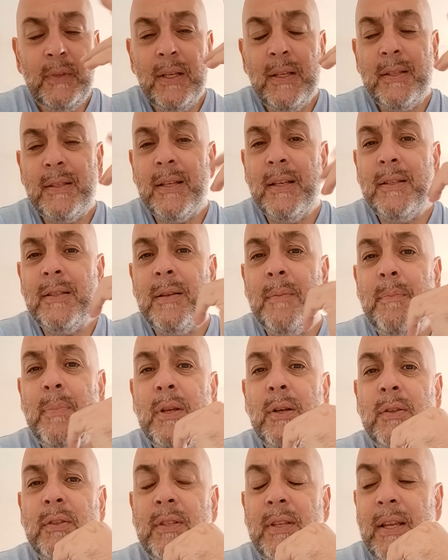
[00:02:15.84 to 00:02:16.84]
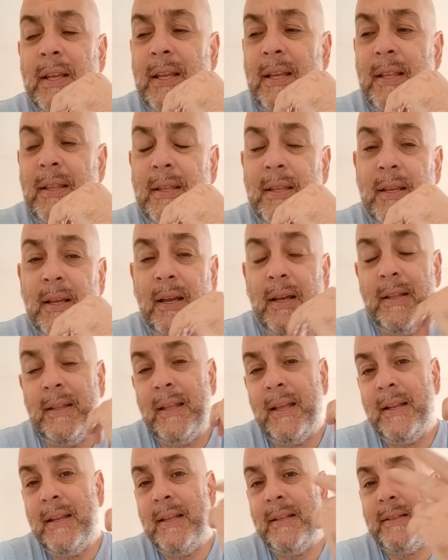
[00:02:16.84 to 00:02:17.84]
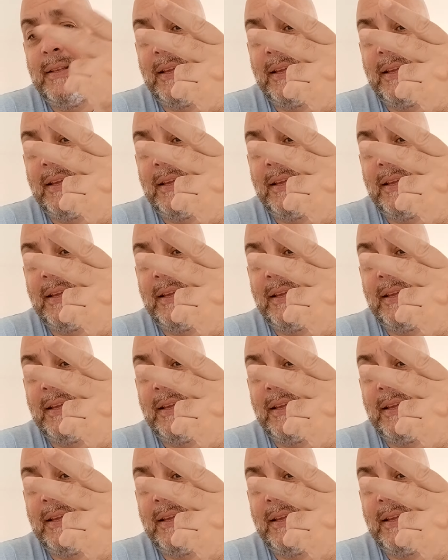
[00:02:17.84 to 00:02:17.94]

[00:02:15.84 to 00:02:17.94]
sends a bill to India and they need